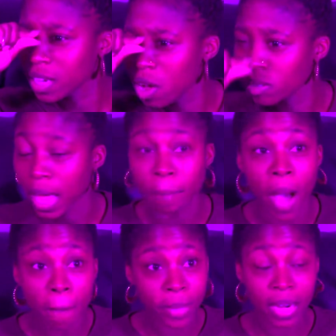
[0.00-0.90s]
Like
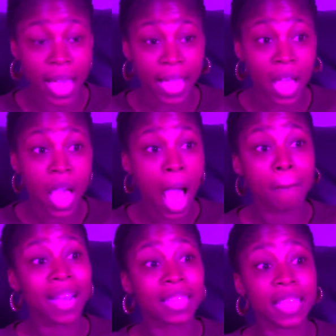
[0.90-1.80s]
bump it. Like I'm
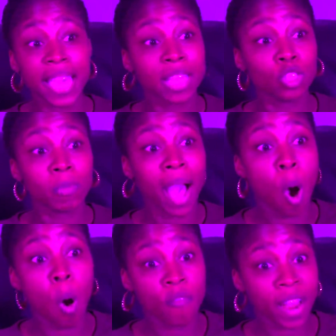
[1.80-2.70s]
about to cancel my
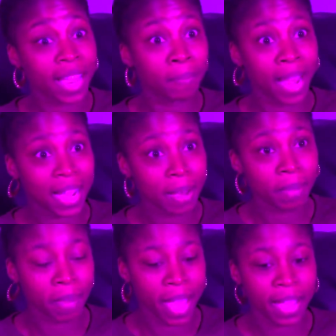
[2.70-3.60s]
whole flight. I'm not
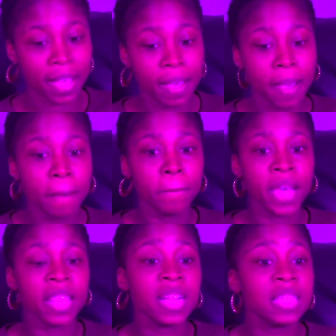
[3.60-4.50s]
coming back.
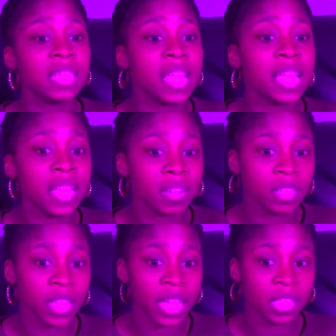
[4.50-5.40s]
But there's a need here
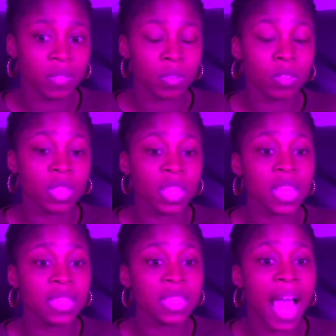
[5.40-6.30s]
in Jacksonville. So the
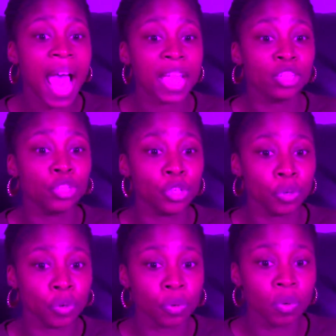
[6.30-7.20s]
things that I
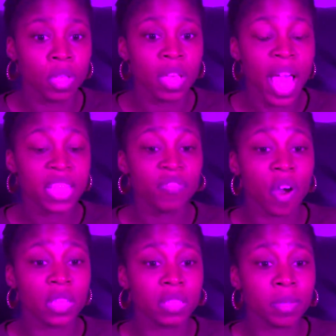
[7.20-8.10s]
do as
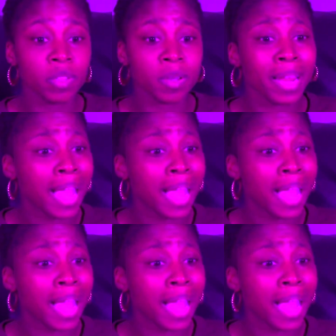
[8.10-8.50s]
far as in mental, like